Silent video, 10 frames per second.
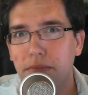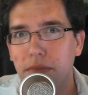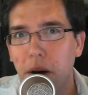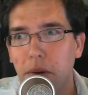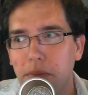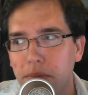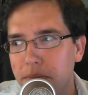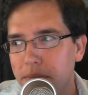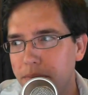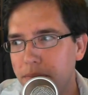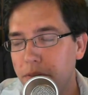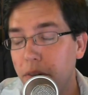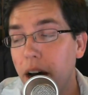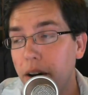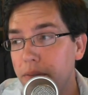No.
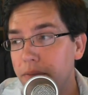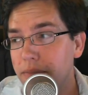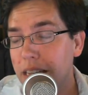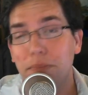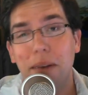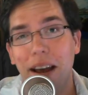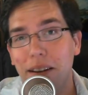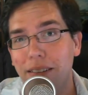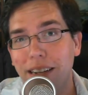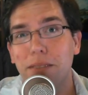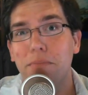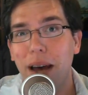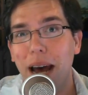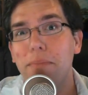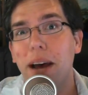Wow, that's bad. That's some
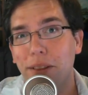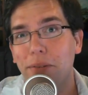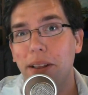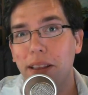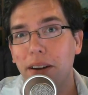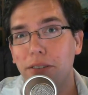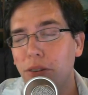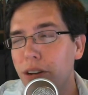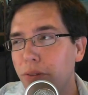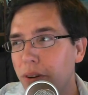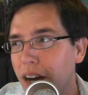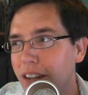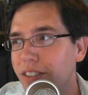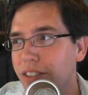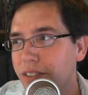bad math right there.
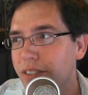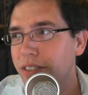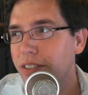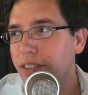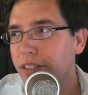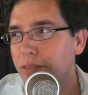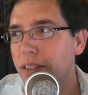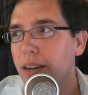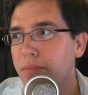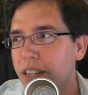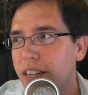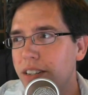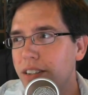$24. 3 times 6?